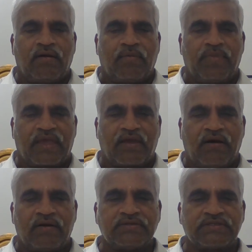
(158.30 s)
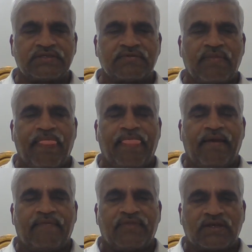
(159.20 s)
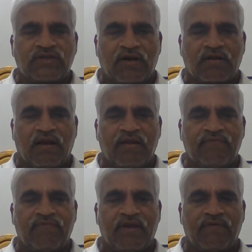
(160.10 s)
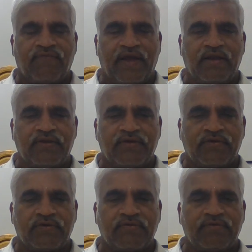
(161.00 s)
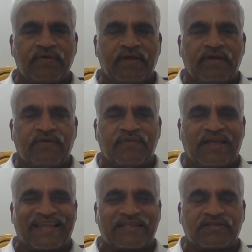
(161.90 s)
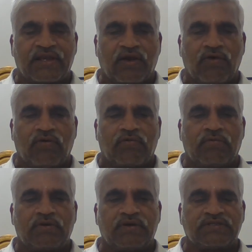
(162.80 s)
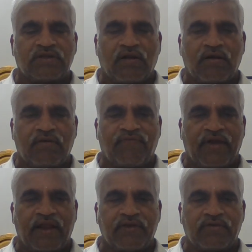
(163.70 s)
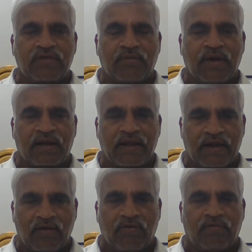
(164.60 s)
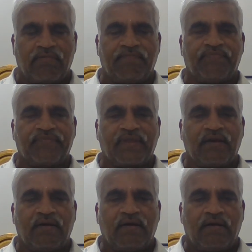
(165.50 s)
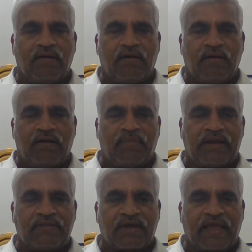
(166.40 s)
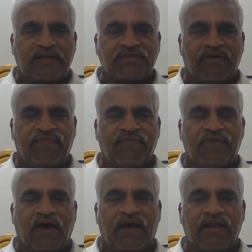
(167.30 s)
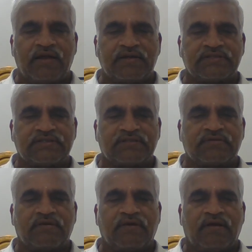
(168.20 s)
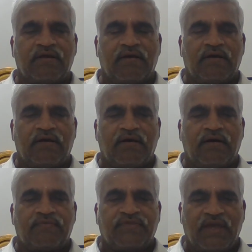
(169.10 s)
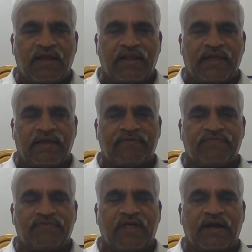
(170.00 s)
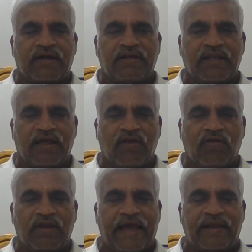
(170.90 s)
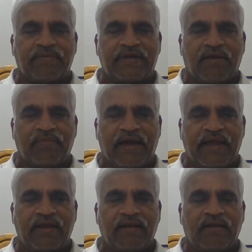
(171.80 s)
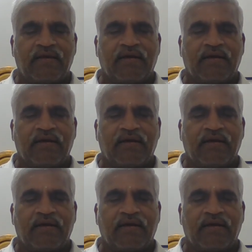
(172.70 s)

because the short column will fail due to the crushing load. It is not fail due to the buckling load. But in the case of the Eulers theory, the critical load can be determined